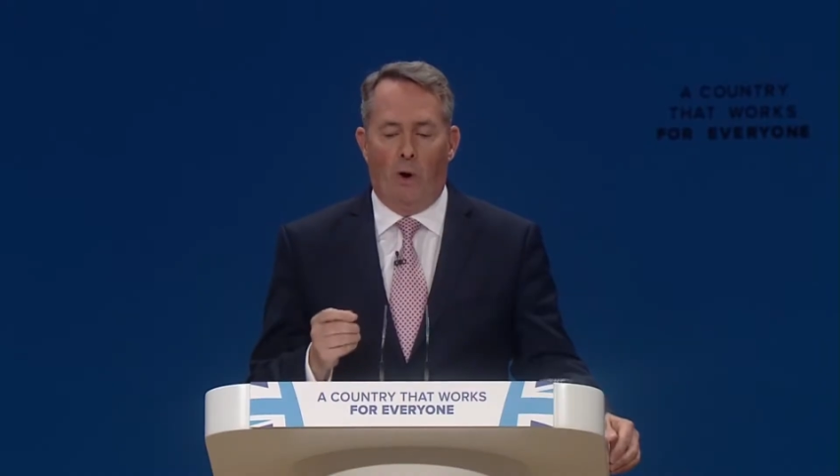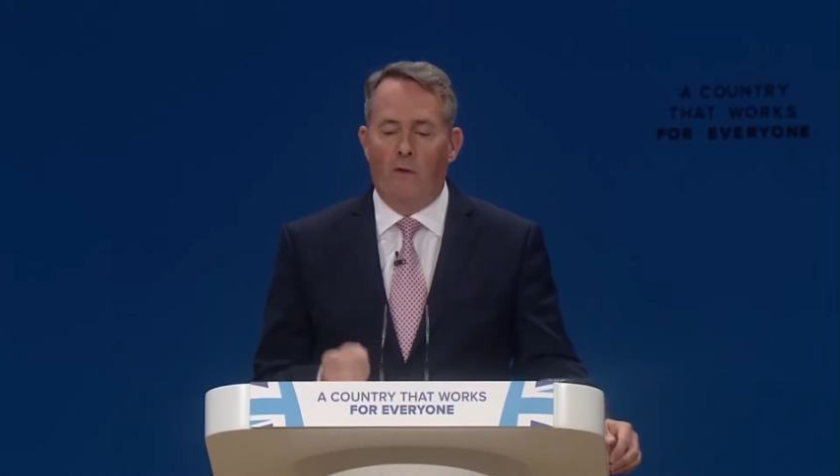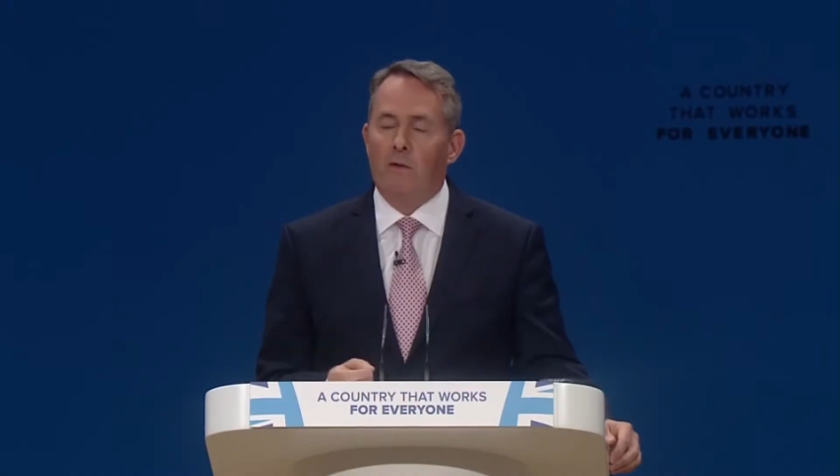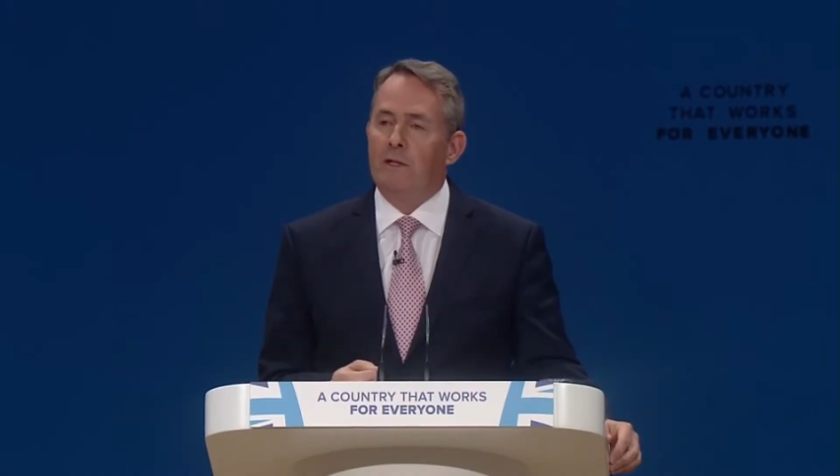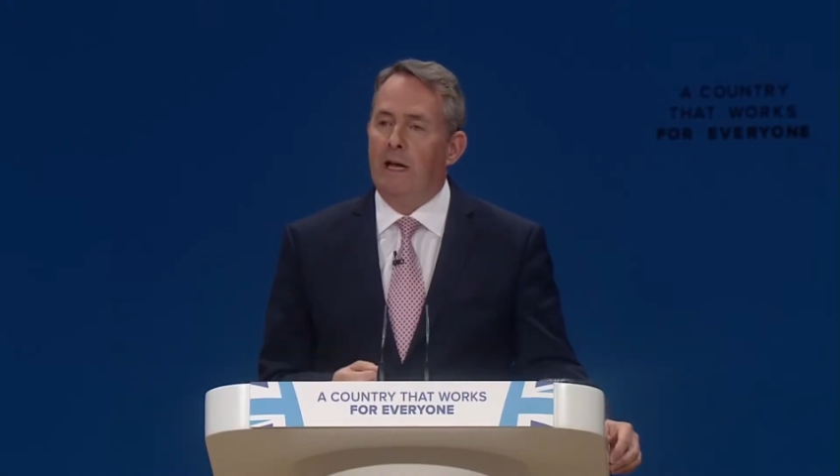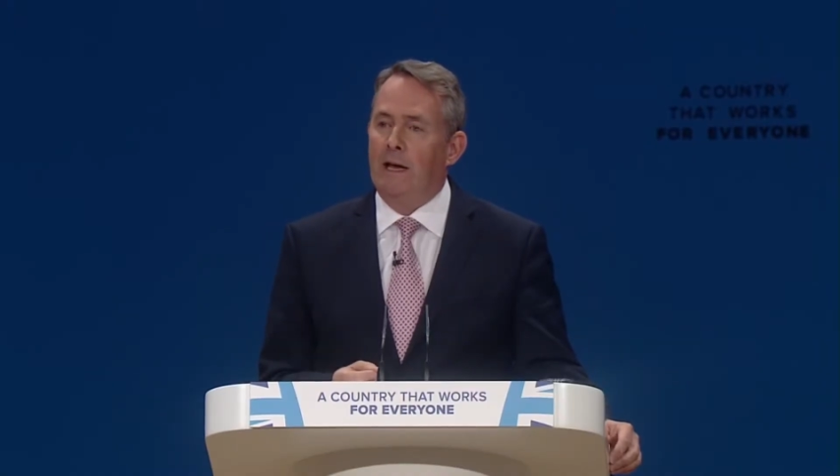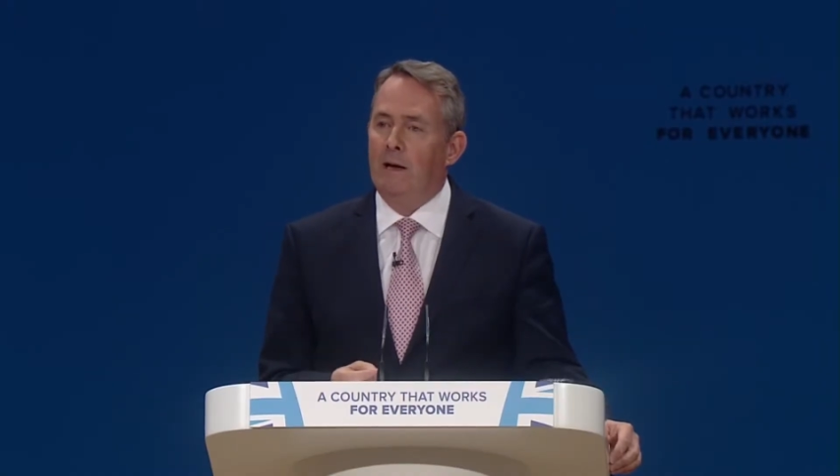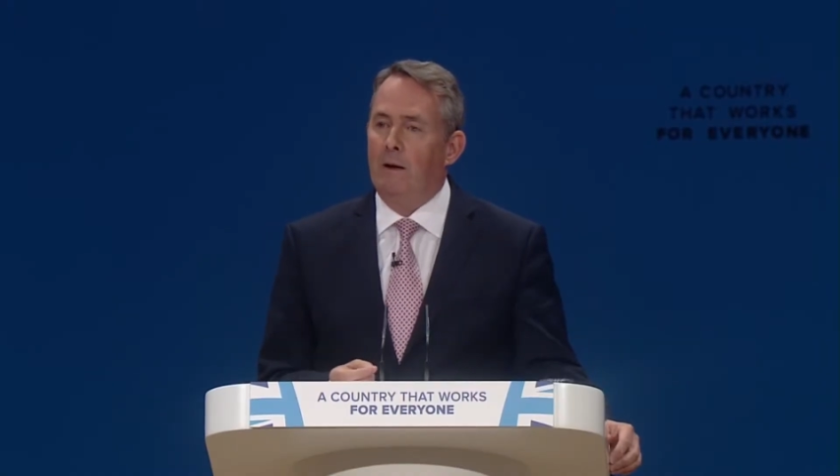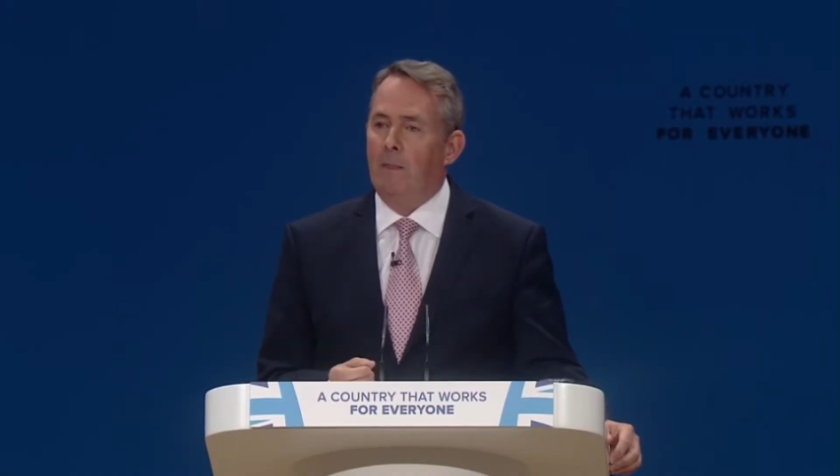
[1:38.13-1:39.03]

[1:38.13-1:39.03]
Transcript: Poverty,